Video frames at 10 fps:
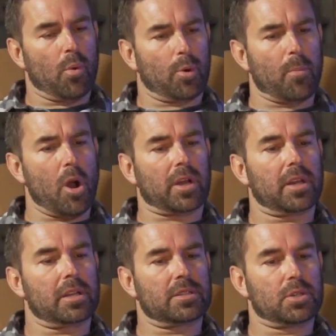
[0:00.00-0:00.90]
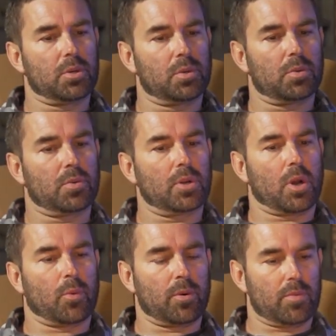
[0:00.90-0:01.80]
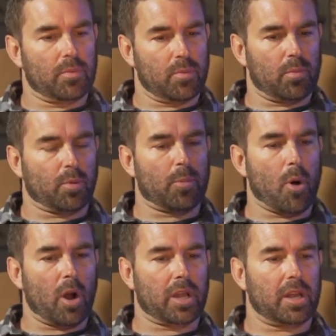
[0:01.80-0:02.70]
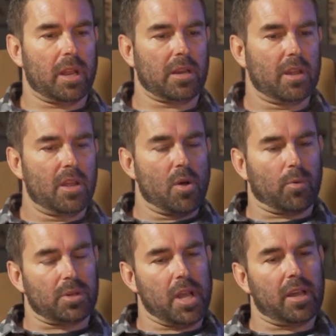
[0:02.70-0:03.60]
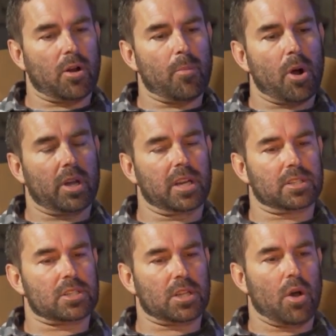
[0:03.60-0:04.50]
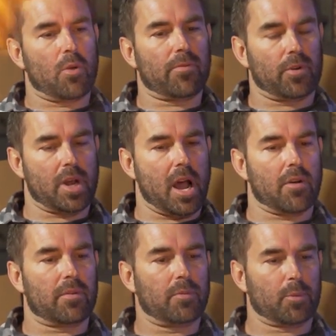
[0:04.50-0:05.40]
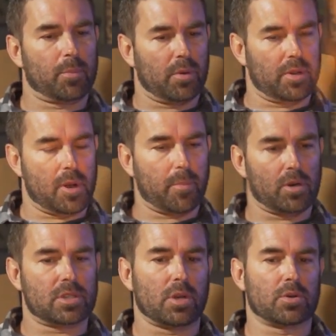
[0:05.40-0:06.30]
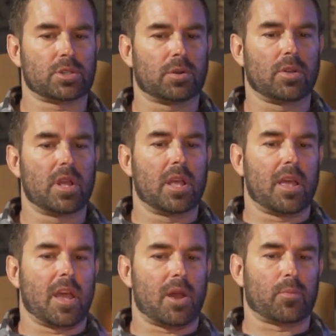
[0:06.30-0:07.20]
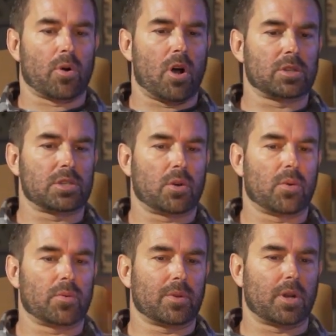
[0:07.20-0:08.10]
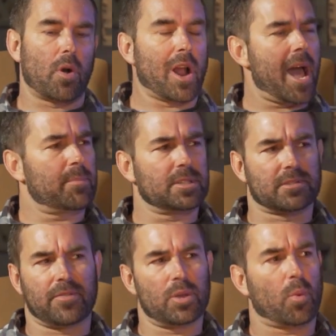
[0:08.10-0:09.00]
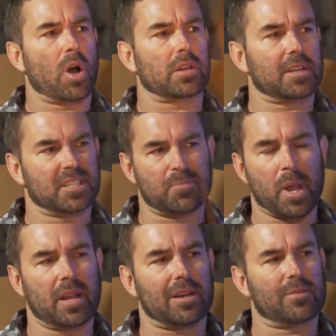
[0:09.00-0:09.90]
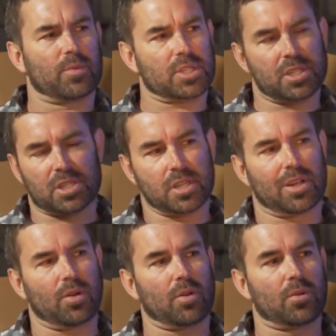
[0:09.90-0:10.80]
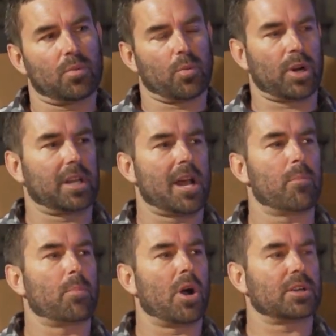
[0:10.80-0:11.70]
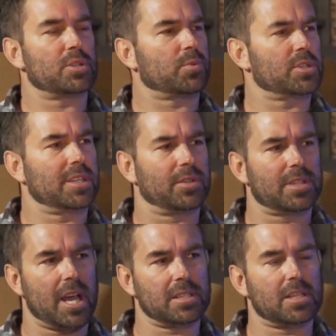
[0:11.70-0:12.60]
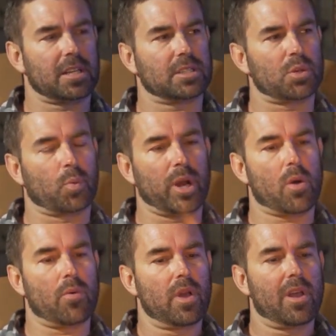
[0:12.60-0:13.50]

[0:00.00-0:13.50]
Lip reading: we're marketing to, we're marketing. We're taking our marketing slow for now. We're building up our social, and we're also, our app is V1. It's beta. We're still working out bugs. We're still testing it. So we don't,